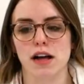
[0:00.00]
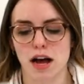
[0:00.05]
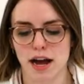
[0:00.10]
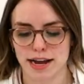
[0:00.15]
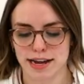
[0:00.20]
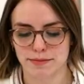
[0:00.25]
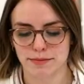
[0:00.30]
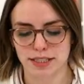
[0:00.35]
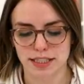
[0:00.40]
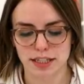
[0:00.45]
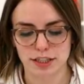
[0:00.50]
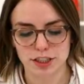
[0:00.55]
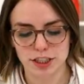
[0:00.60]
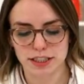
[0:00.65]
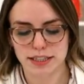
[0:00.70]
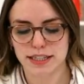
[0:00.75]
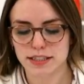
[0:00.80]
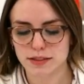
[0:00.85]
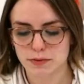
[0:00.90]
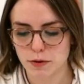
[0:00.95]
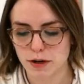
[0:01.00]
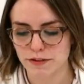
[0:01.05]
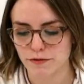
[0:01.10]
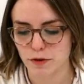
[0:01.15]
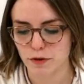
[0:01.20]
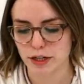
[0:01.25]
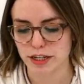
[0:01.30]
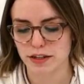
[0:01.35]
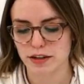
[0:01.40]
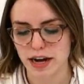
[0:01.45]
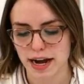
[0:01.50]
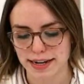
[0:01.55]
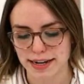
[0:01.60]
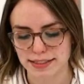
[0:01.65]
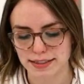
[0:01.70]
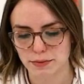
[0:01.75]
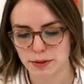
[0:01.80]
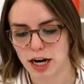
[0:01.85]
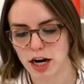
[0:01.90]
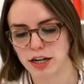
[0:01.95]
I am stitching this one for you
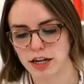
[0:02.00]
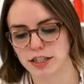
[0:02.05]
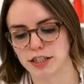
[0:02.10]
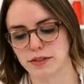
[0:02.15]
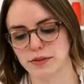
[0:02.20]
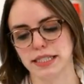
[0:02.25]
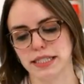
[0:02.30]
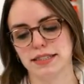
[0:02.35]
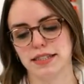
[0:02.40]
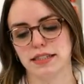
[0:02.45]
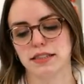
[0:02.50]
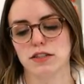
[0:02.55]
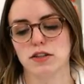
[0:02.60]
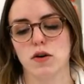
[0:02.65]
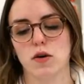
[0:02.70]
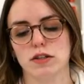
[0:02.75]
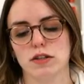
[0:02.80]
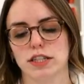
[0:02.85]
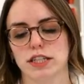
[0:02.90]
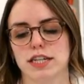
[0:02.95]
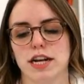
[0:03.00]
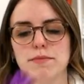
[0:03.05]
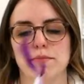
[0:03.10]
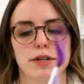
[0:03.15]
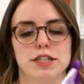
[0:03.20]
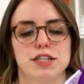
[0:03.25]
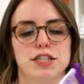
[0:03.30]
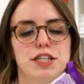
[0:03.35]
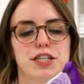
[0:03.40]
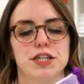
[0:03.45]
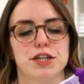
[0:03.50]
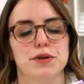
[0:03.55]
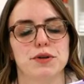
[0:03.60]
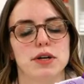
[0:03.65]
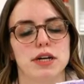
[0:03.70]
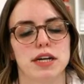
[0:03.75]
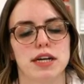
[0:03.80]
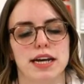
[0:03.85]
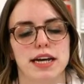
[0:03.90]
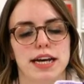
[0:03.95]
guys, we are doing scissor holder number two.
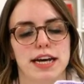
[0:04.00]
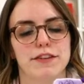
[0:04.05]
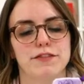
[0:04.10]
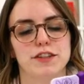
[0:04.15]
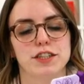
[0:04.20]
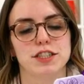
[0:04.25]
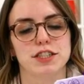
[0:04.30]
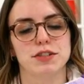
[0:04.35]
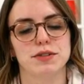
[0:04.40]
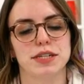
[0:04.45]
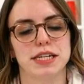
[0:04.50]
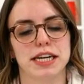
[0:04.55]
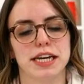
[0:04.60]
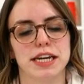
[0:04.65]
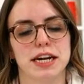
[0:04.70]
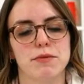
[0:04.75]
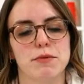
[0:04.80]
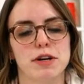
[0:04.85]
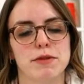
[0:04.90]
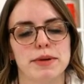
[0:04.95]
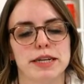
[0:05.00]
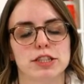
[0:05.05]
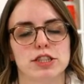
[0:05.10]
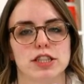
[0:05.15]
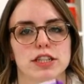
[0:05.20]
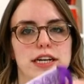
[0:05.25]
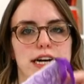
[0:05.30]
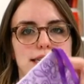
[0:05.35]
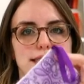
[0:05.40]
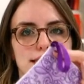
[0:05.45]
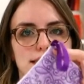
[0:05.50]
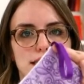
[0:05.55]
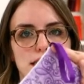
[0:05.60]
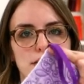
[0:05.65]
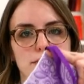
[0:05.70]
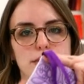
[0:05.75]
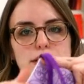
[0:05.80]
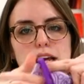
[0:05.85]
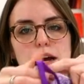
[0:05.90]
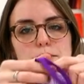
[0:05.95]
If you're tuning in, I wanna make sure you guys see
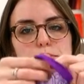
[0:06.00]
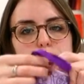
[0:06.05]
what that